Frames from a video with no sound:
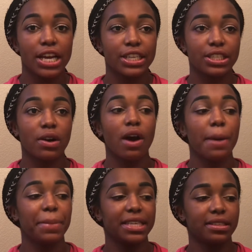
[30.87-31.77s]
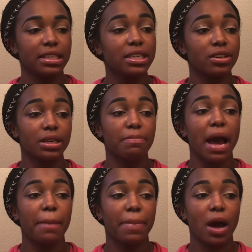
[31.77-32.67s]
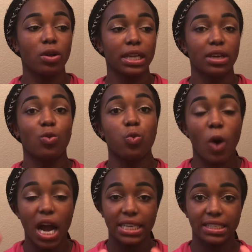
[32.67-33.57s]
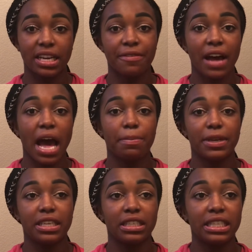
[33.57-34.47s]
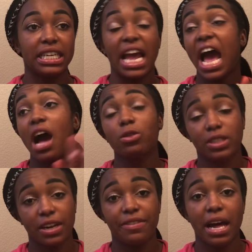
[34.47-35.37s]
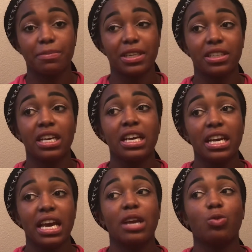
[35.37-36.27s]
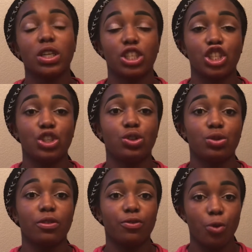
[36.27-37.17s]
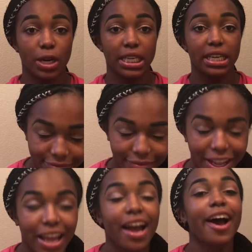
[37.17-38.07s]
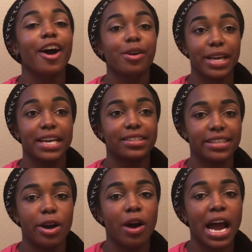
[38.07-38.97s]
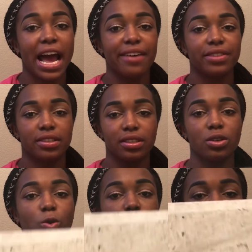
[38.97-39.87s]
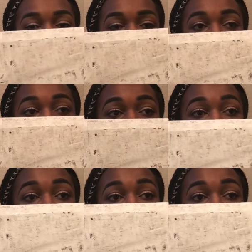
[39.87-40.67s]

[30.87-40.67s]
So I'm basically going to map out like why stuff happened and how stuff happened and what to do to avoid it. Okay, so I have this little whiteboard.